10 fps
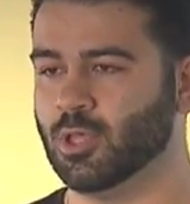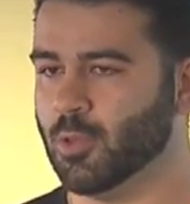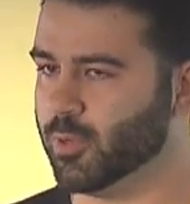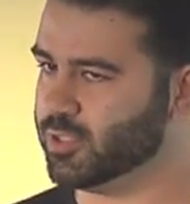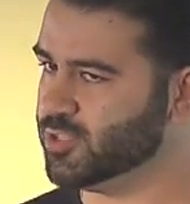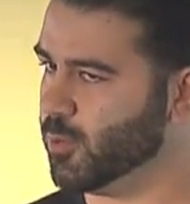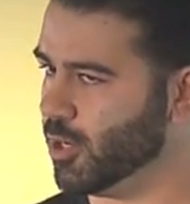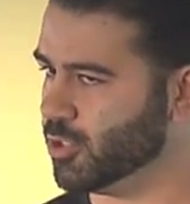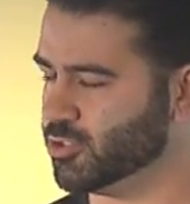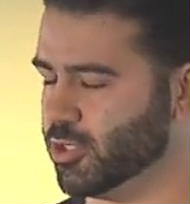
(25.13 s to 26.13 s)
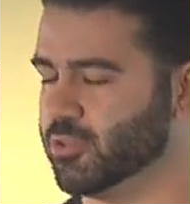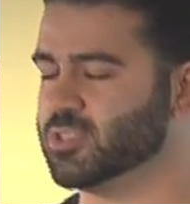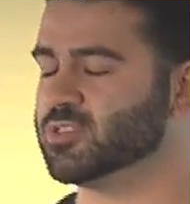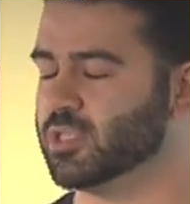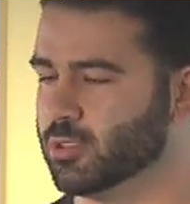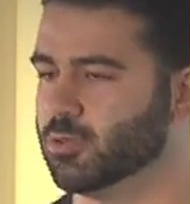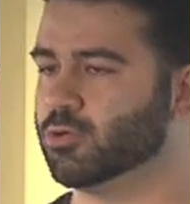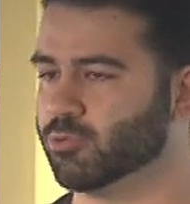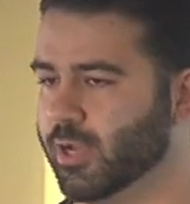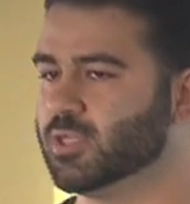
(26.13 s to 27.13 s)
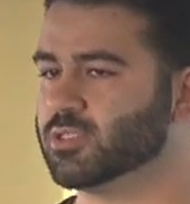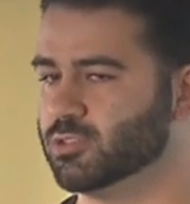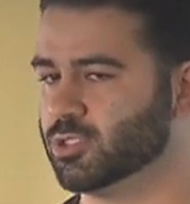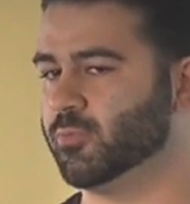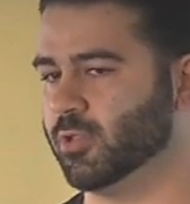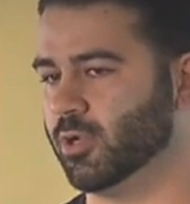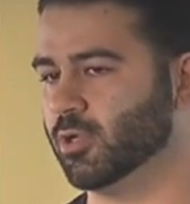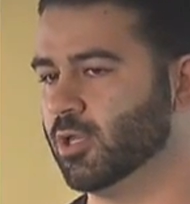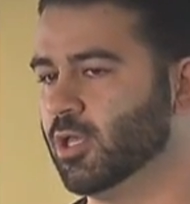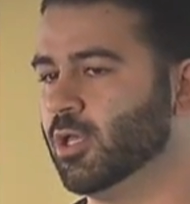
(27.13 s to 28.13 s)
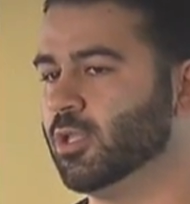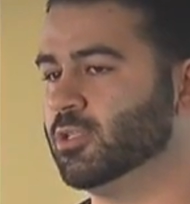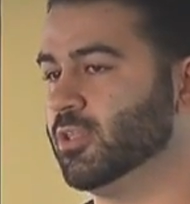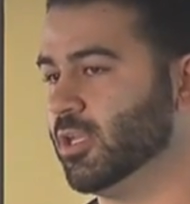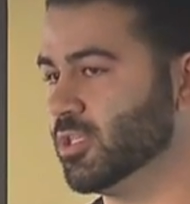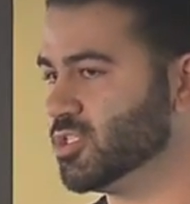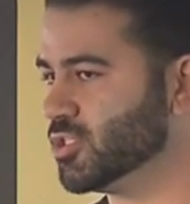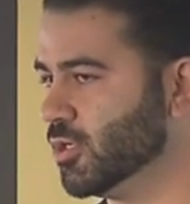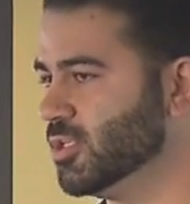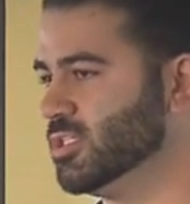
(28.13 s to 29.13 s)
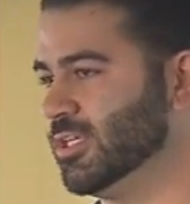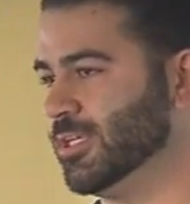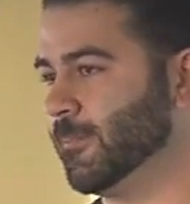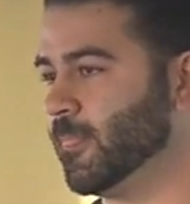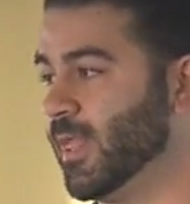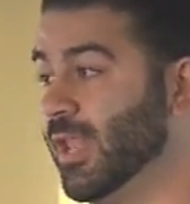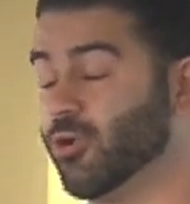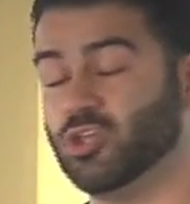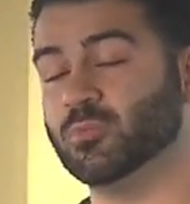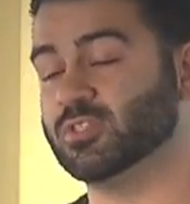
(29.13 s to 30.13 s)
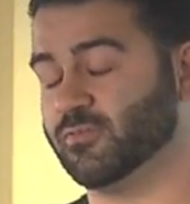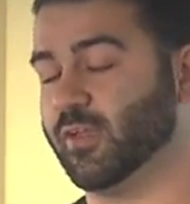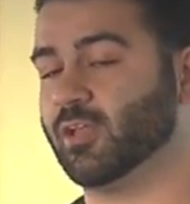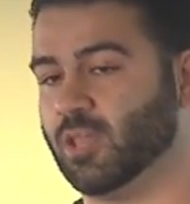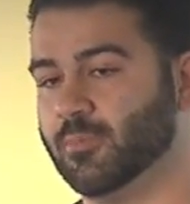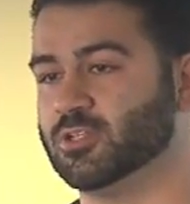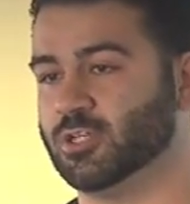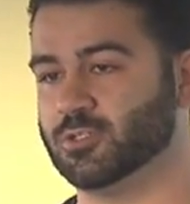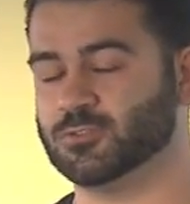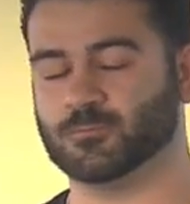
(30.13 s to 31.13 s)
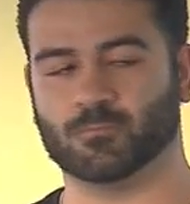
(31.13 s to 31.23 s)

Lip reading: but these particles are the single greatest contributor to the uncertainty in how humans affect climate change.